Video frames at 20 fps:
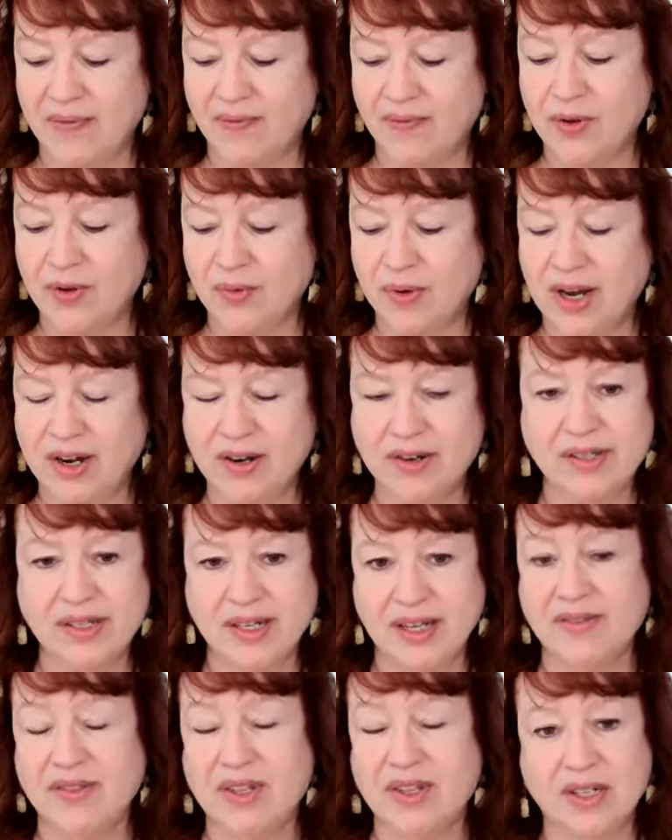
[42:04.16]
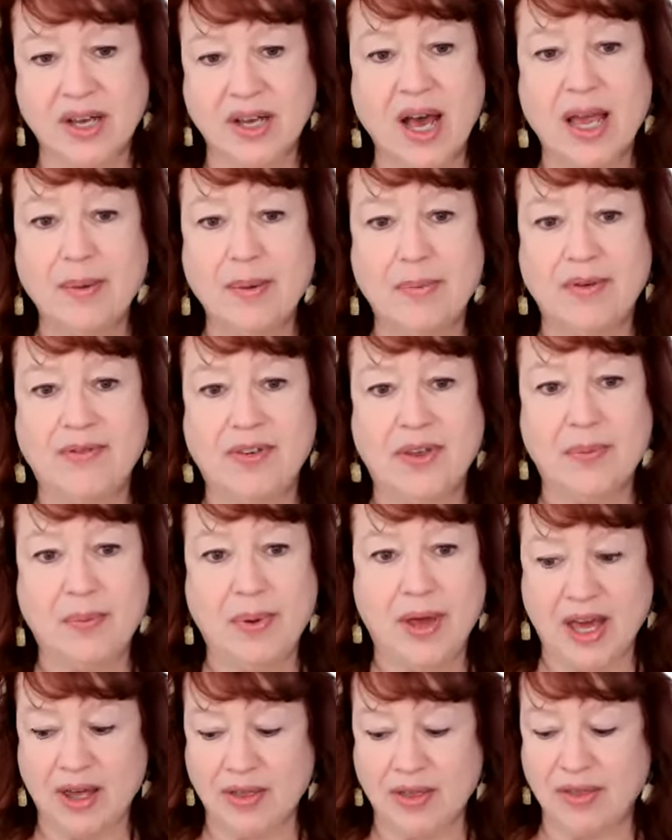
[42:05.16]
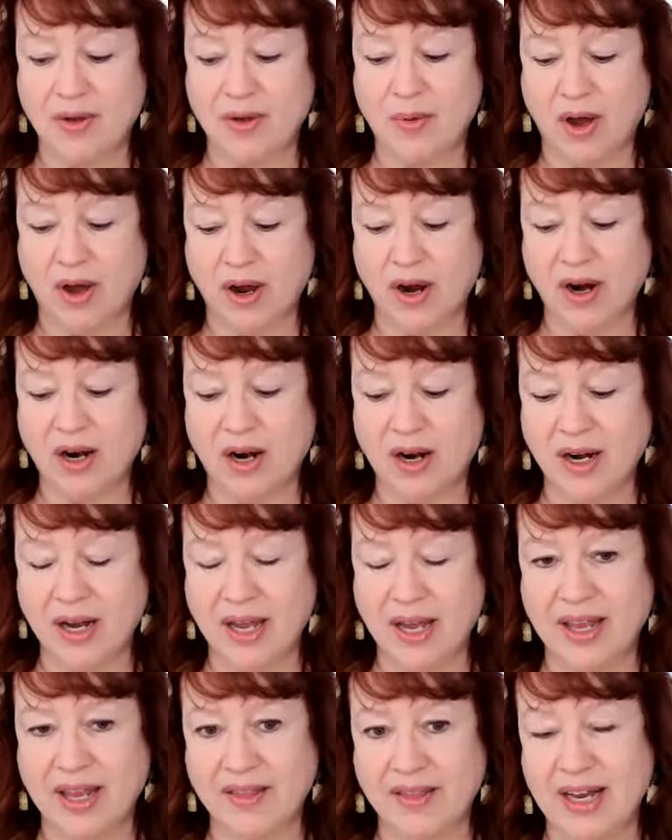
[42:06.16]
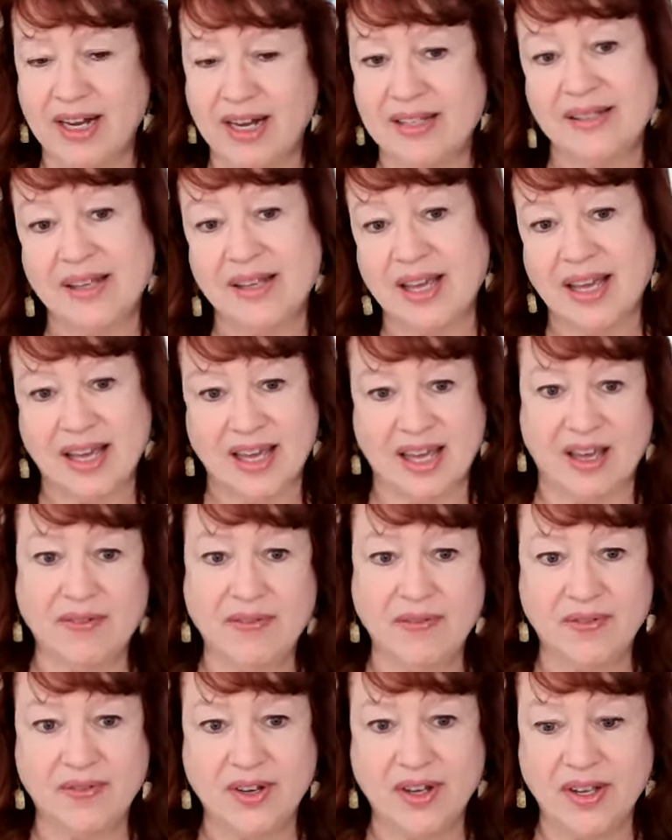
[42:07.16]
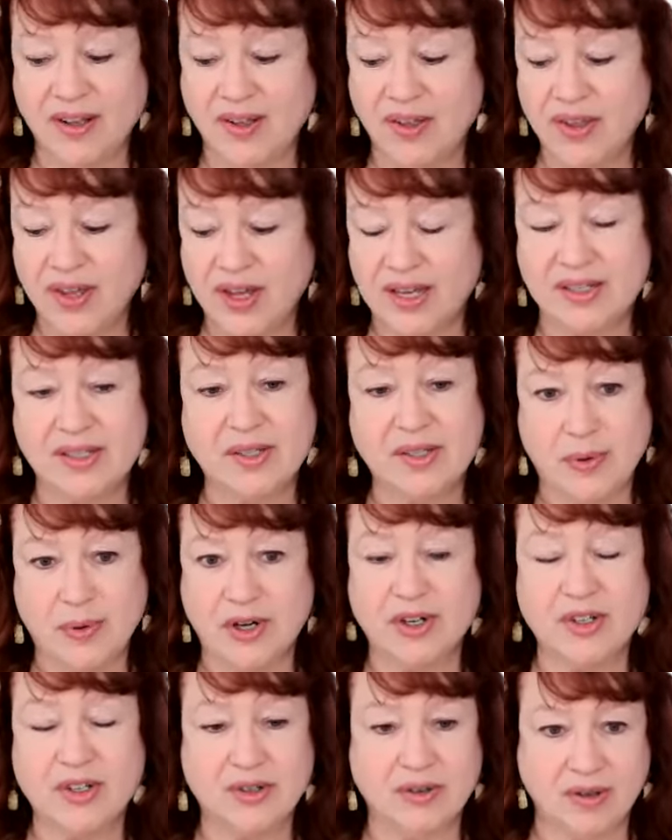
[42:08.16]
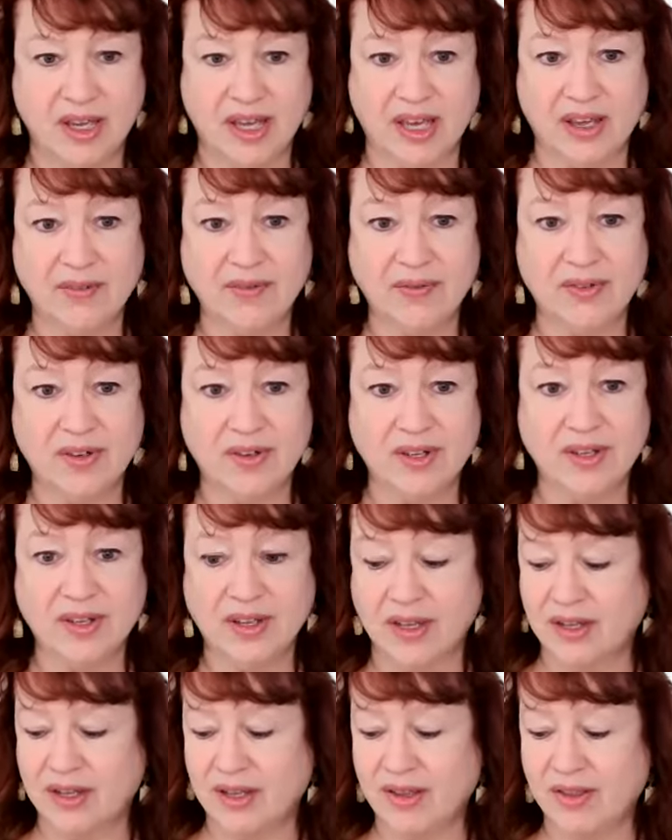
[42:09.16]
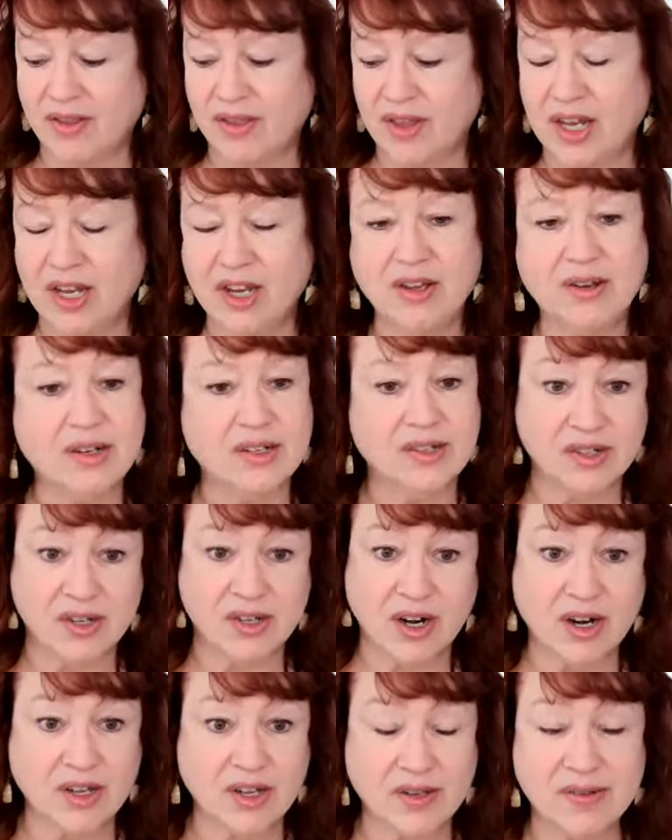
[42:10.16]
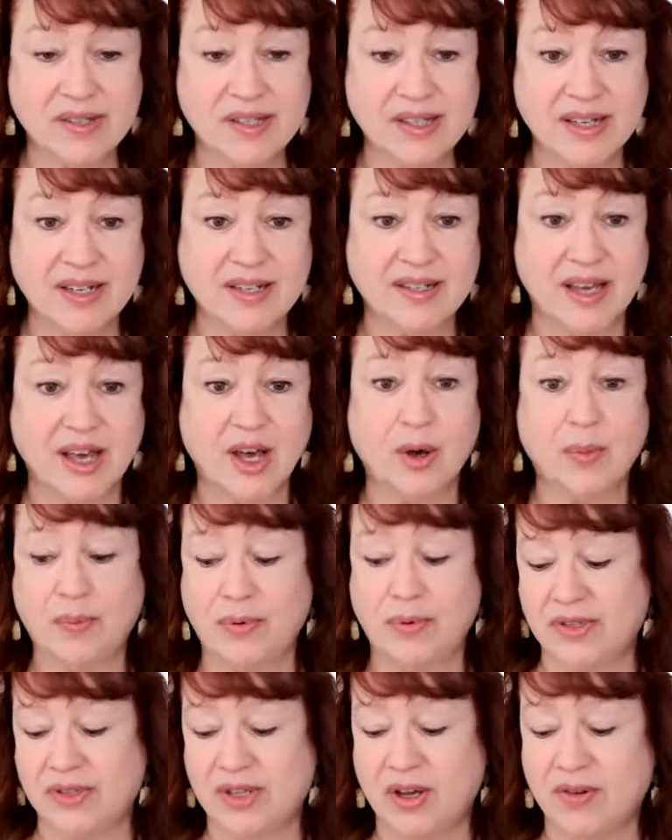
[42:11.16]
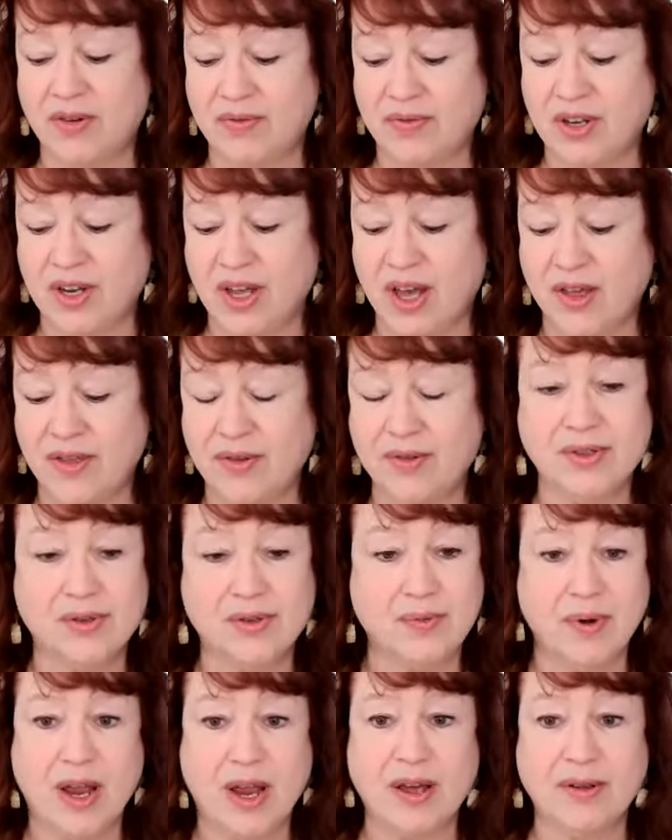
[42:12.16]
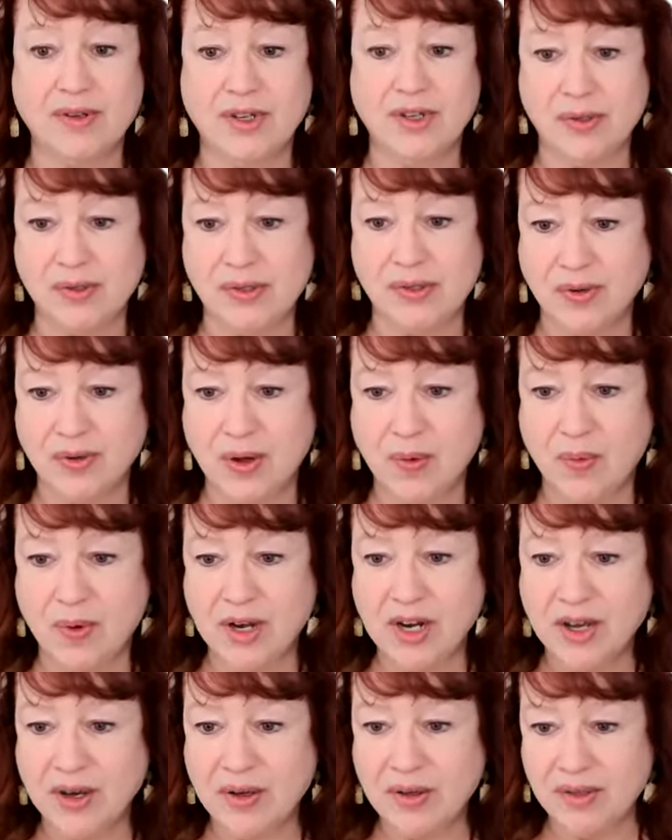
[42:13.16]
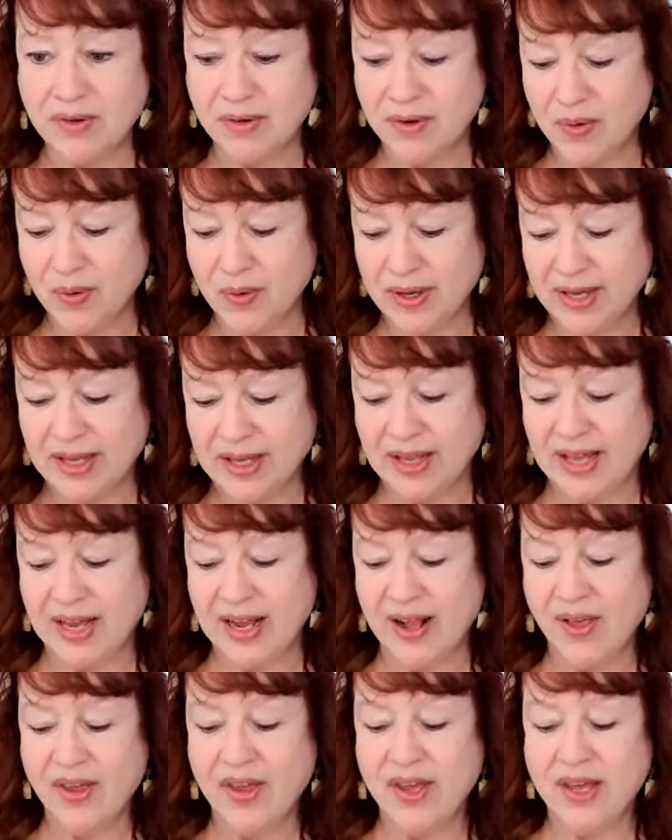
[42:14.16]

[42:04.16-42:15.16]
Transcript: if you understand the type of empath you are, and that it's a gift, a spiritual gift, then you can start using it to help yourself and others around you. So I want to go through quickly